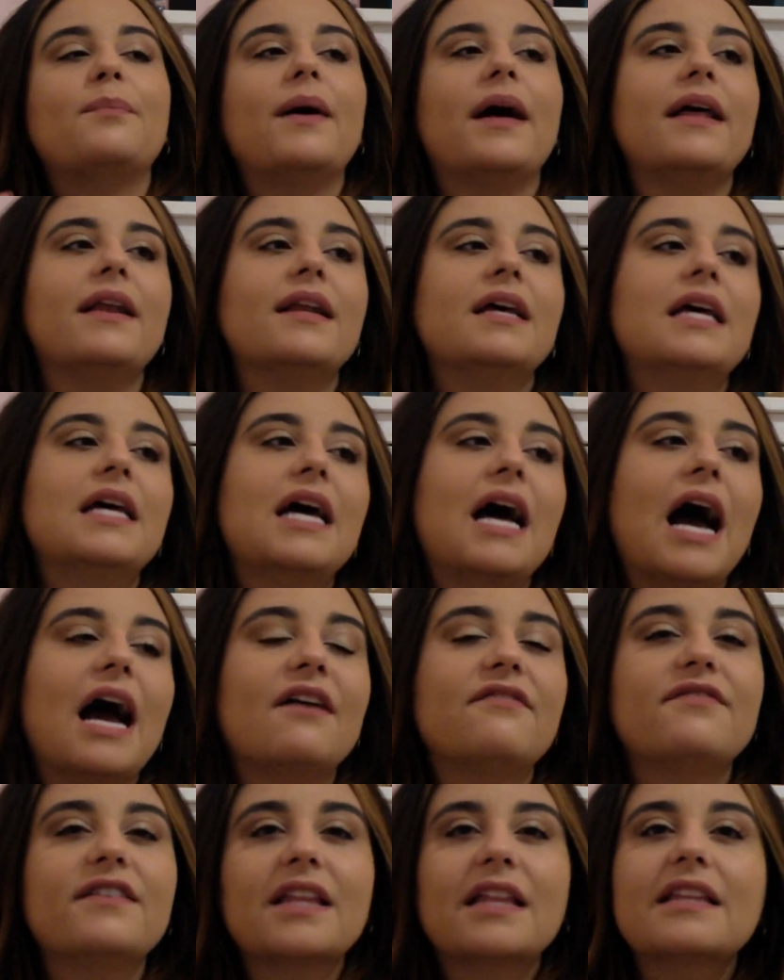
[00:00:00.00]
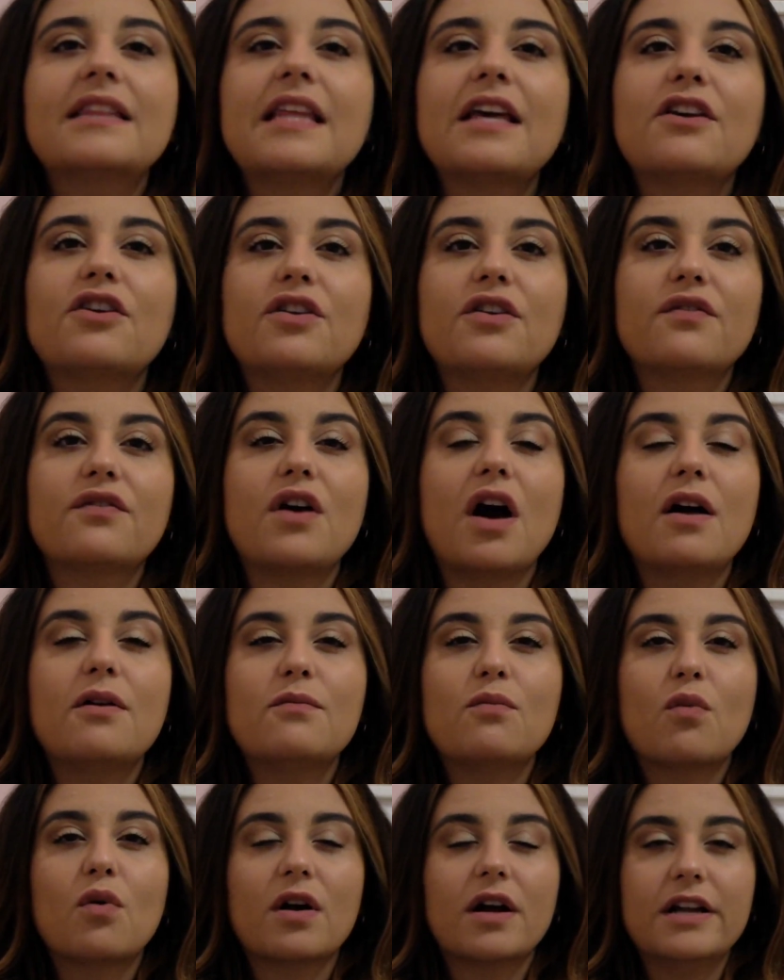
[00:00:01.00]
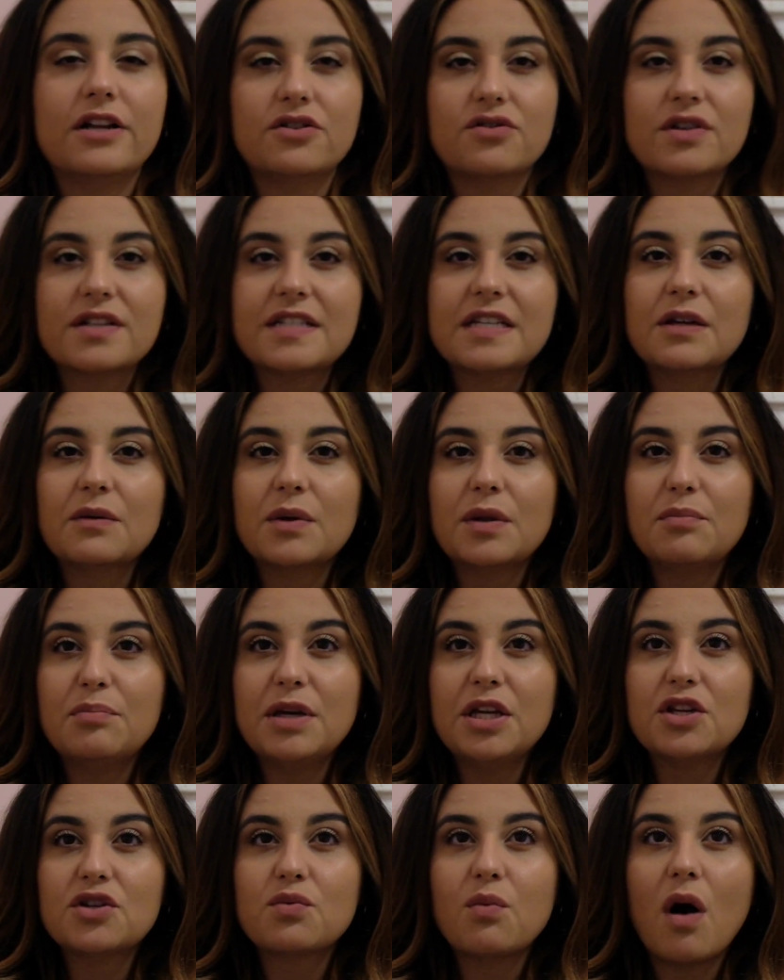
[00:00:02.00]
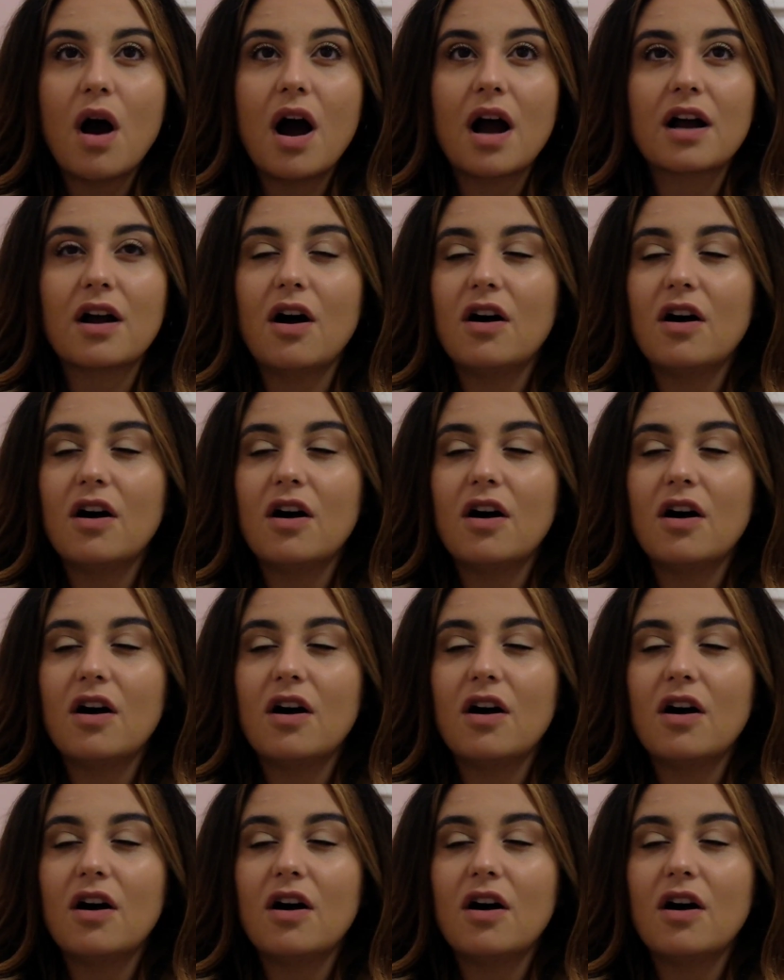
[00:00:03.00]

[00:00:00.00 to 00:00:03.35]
But I feel like they could have gotten more interesting with Beach Walk.